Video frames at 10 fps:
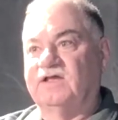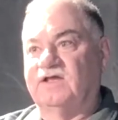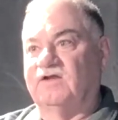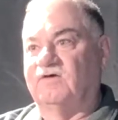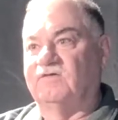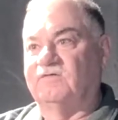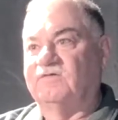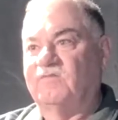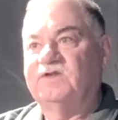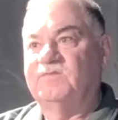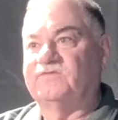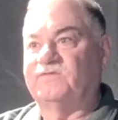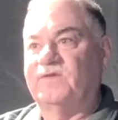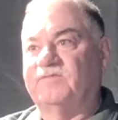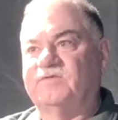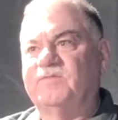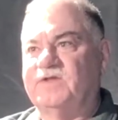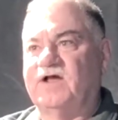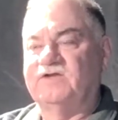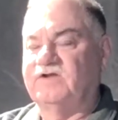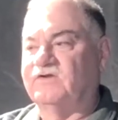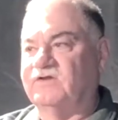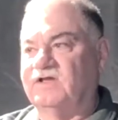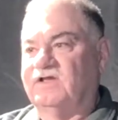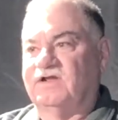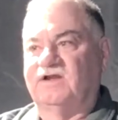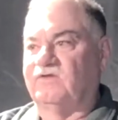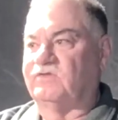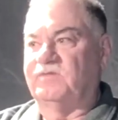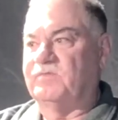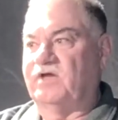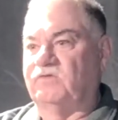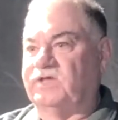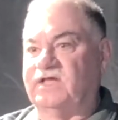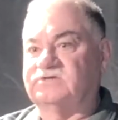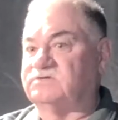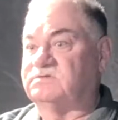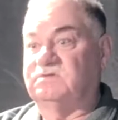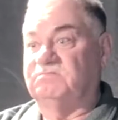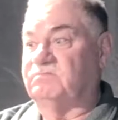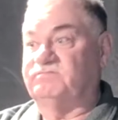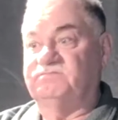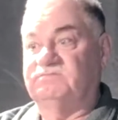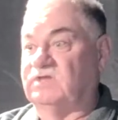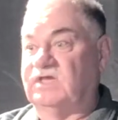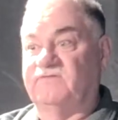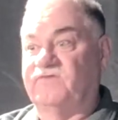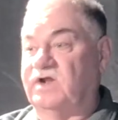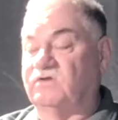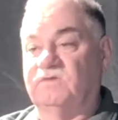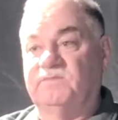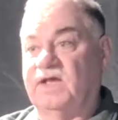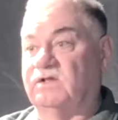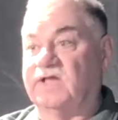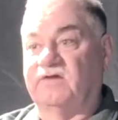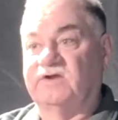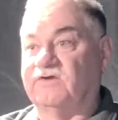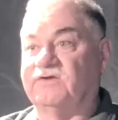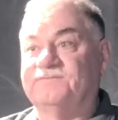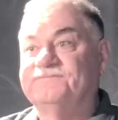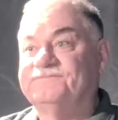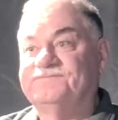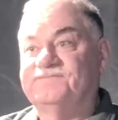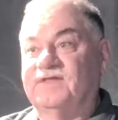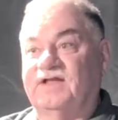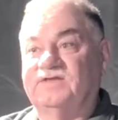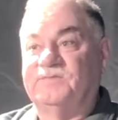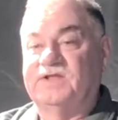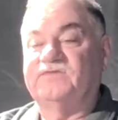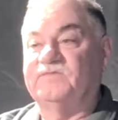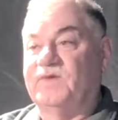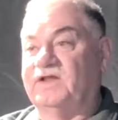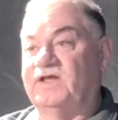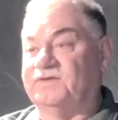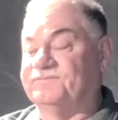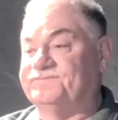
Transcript: You know, what do you miss about coming out here? My only answer is, you can't find a good bagel out here. You know, but that's about it.